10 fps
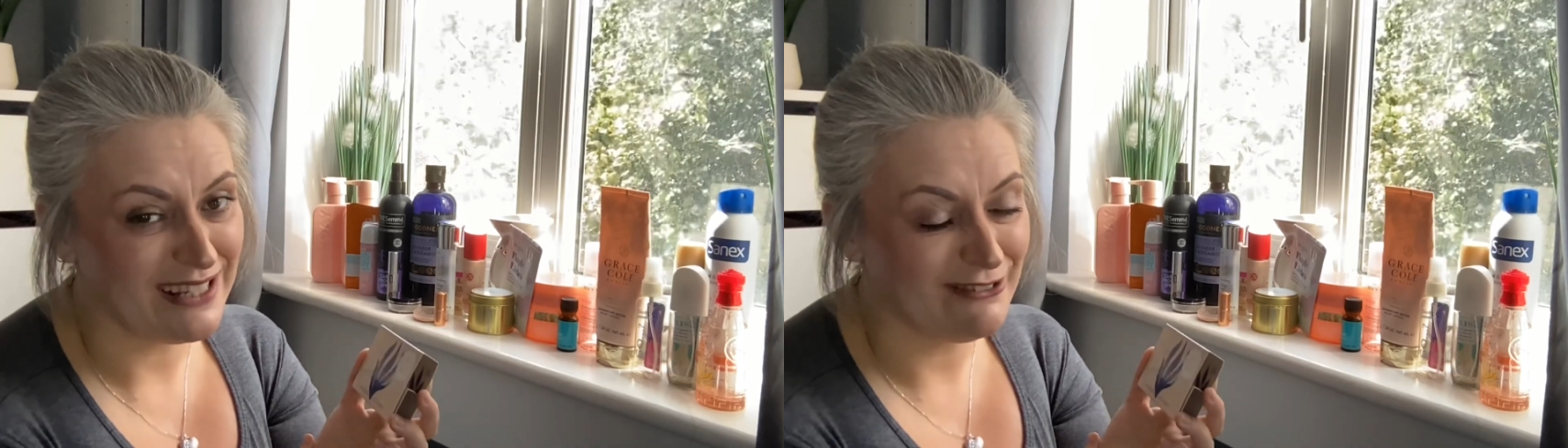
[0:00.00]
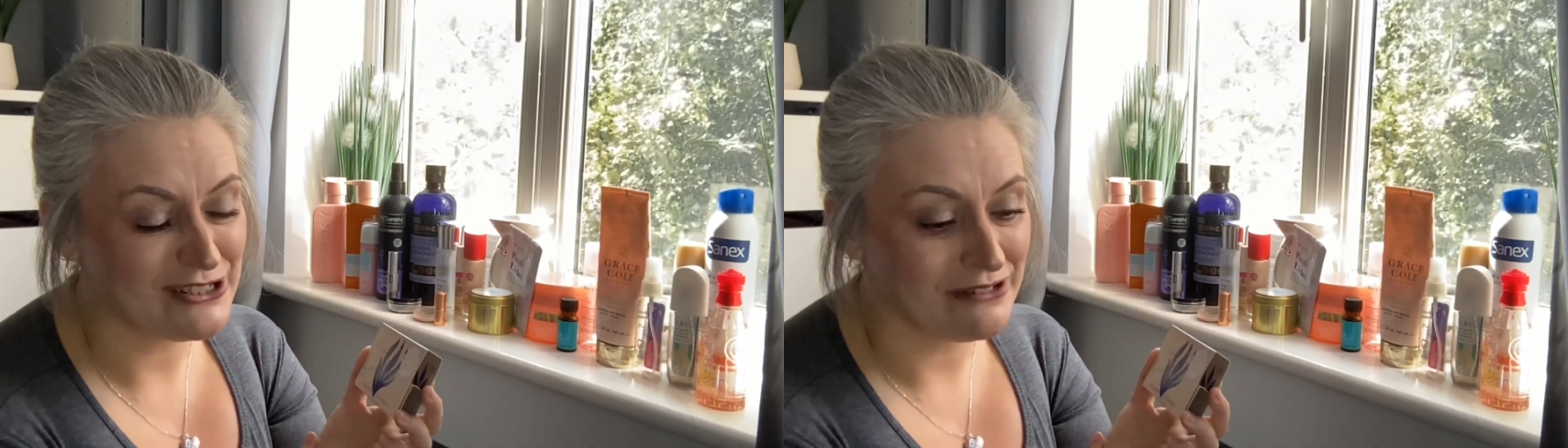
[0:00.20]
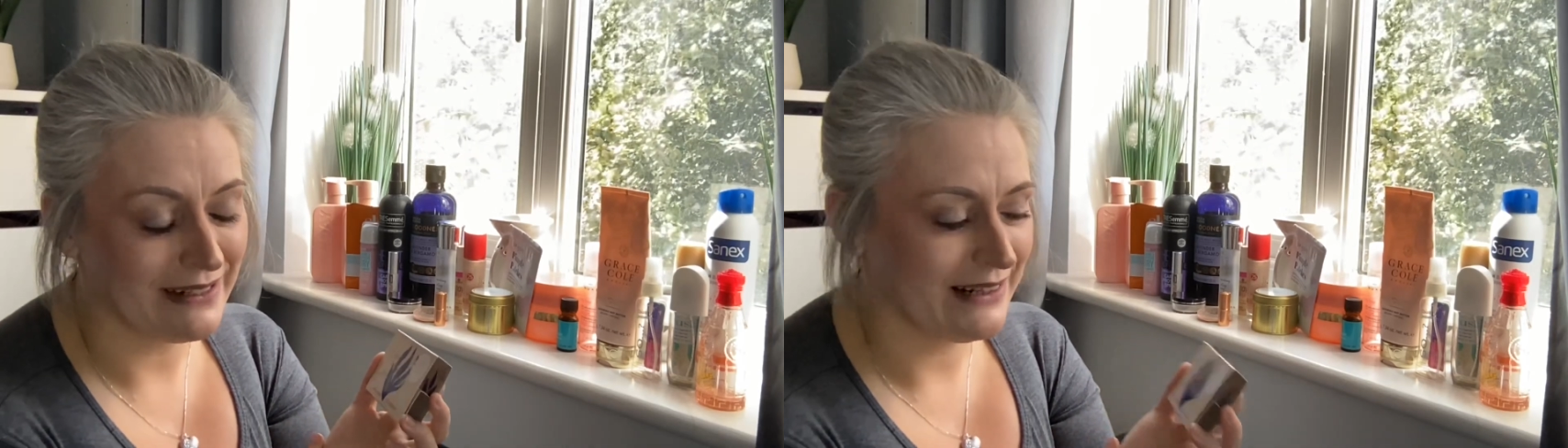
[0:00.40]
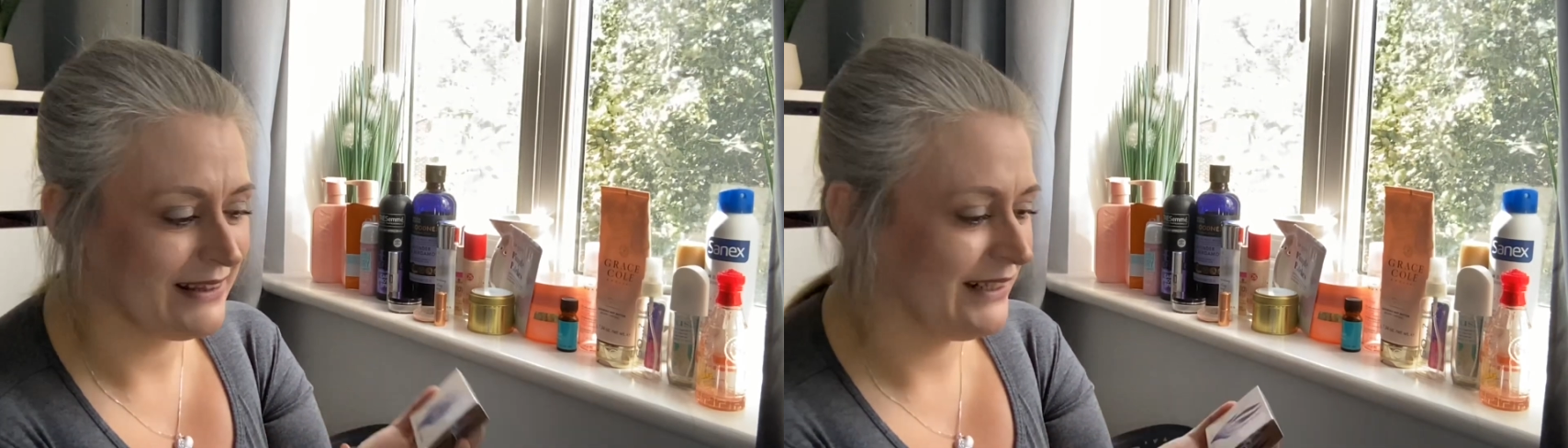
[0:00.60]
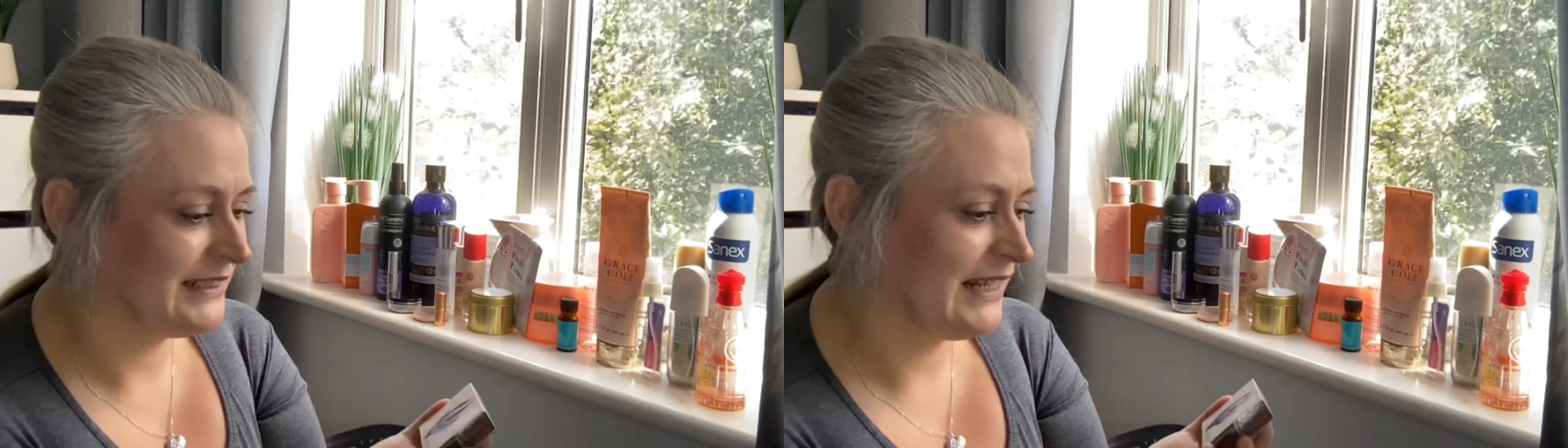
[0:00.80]
out or
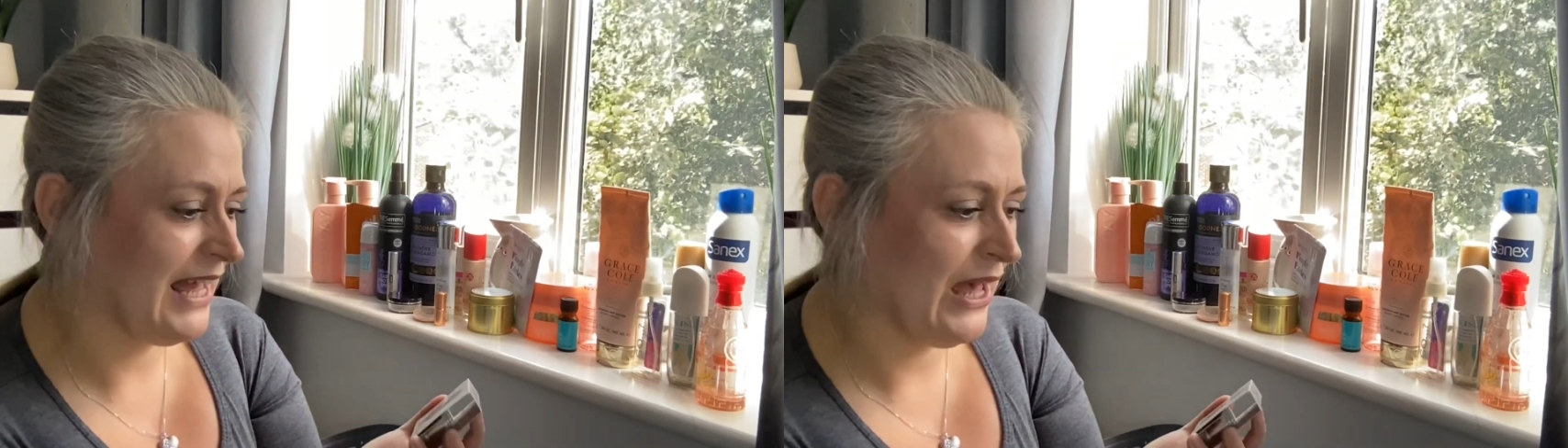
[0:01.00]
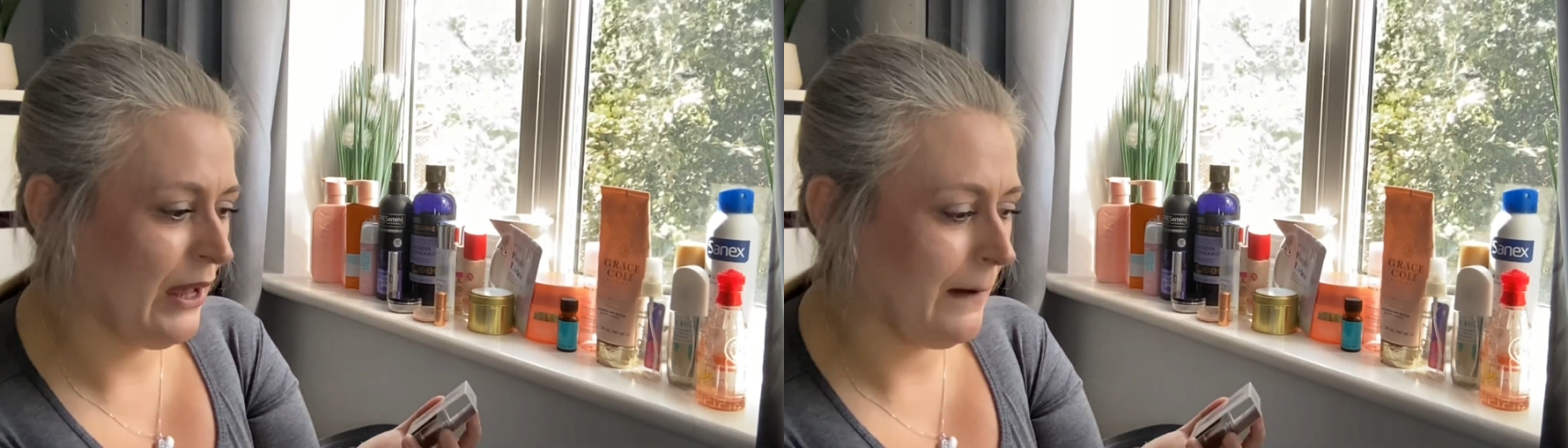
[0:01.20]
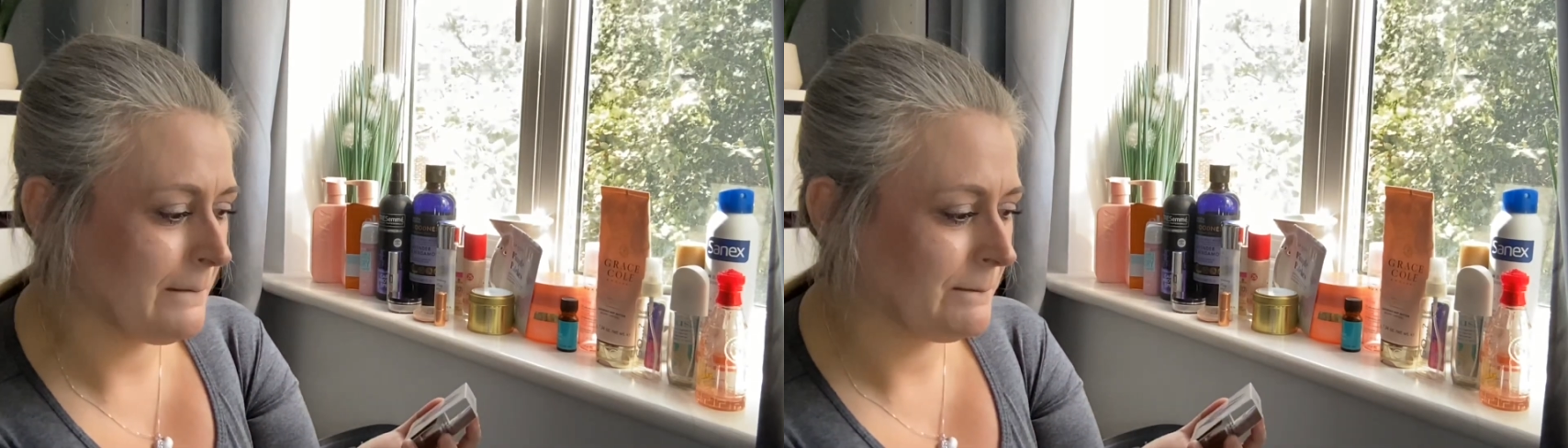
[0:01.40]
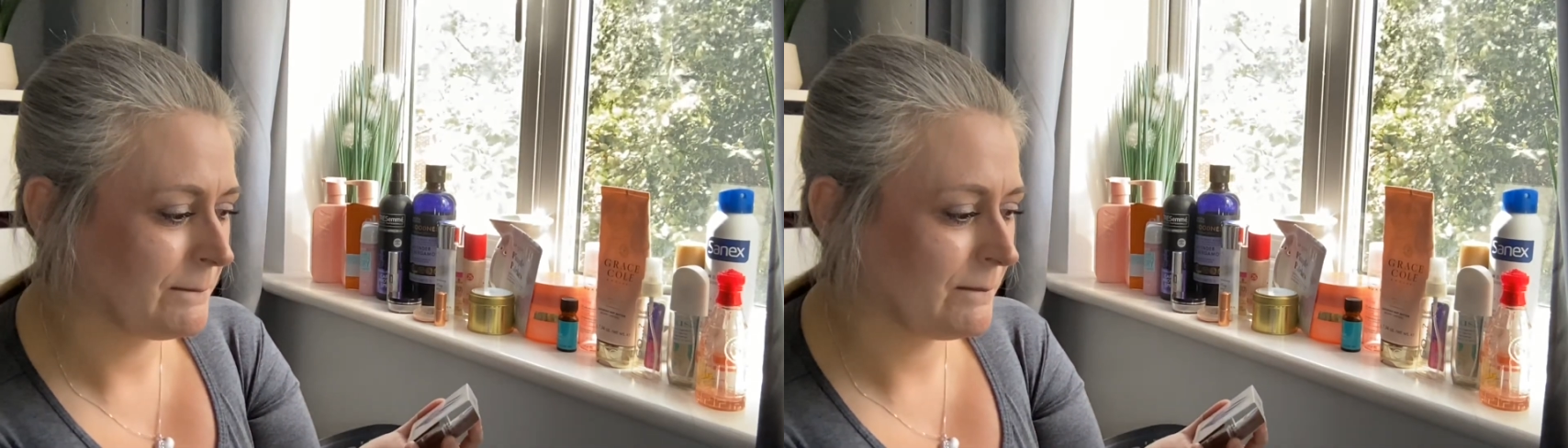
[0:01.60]
anything, um